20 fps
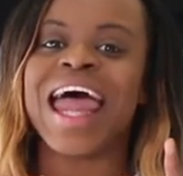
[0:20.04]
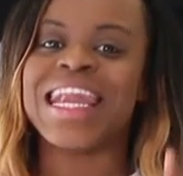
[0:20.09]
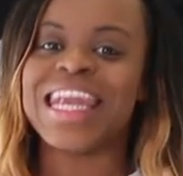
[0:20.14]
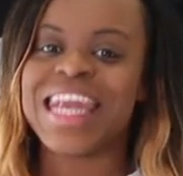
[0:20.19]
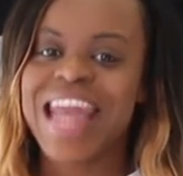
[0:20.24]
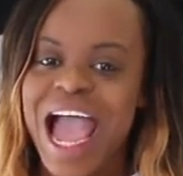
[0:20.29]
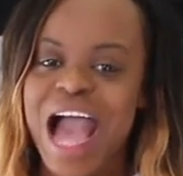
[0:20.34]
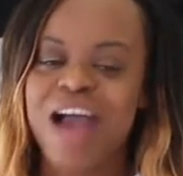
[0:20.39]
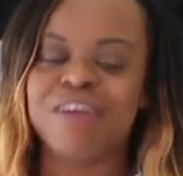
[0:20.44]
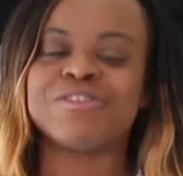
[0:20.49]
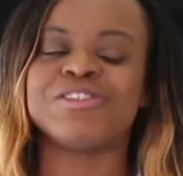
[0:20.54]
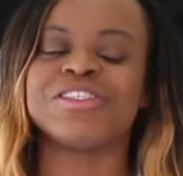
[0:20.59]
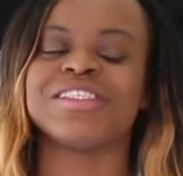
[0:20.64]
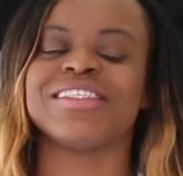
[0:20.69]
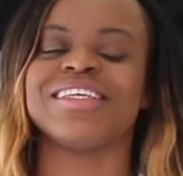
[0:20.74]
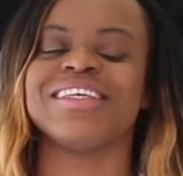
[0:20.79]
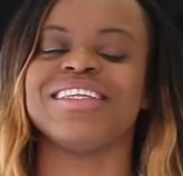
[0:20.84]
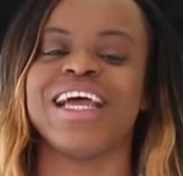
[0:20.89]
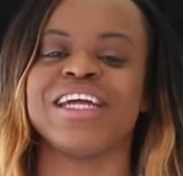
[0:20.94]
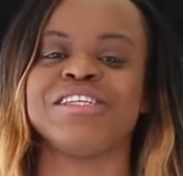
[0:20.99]
Now,
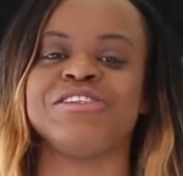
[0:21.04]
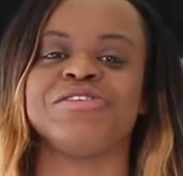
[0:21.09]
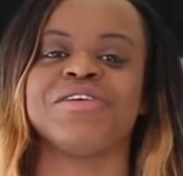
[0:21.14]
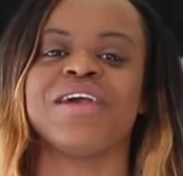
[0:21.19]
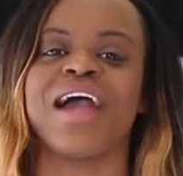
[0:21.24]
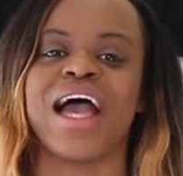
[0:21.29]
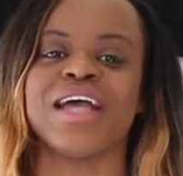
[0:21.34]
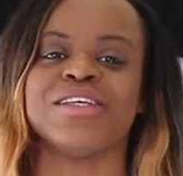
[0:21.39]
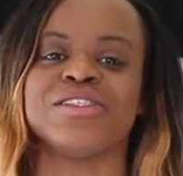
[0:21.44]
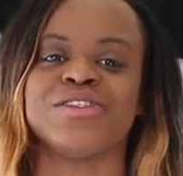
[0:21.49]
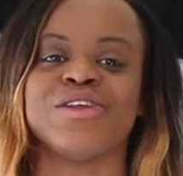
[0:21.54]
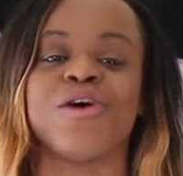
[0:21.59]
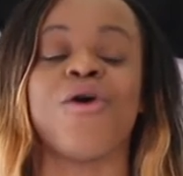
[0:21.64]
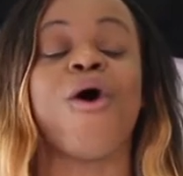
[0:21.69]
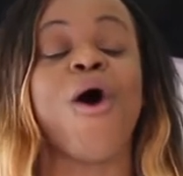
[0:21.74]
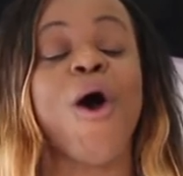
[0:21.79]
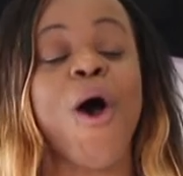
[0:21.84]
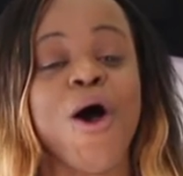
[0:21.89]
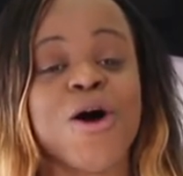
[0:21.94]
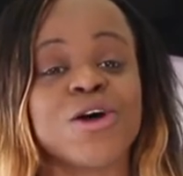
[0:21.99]
just to let you guys
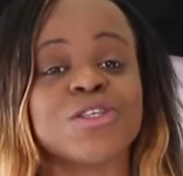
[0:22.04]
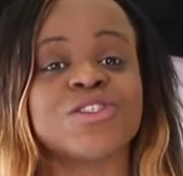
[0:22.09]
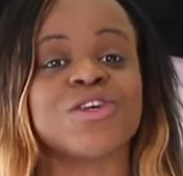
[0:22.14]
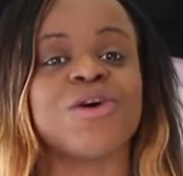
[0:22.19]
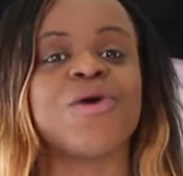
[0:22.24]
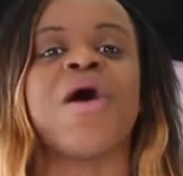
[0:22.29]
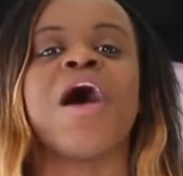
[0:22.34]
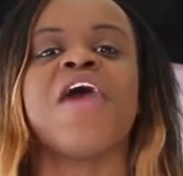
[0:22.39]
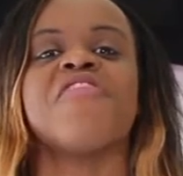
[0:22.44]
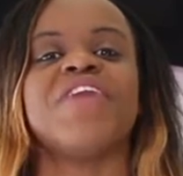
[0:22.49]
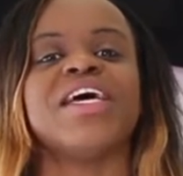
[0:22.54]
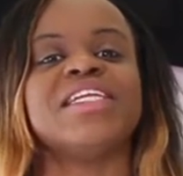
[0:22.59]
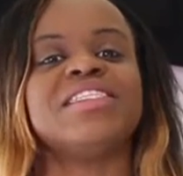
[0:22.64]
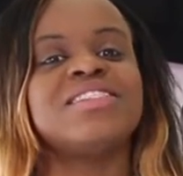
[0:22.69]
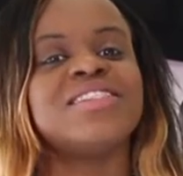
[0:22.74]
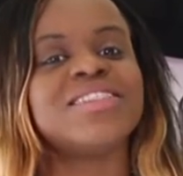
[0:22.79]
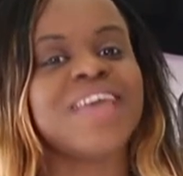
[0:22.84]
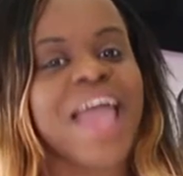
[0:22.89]
know also that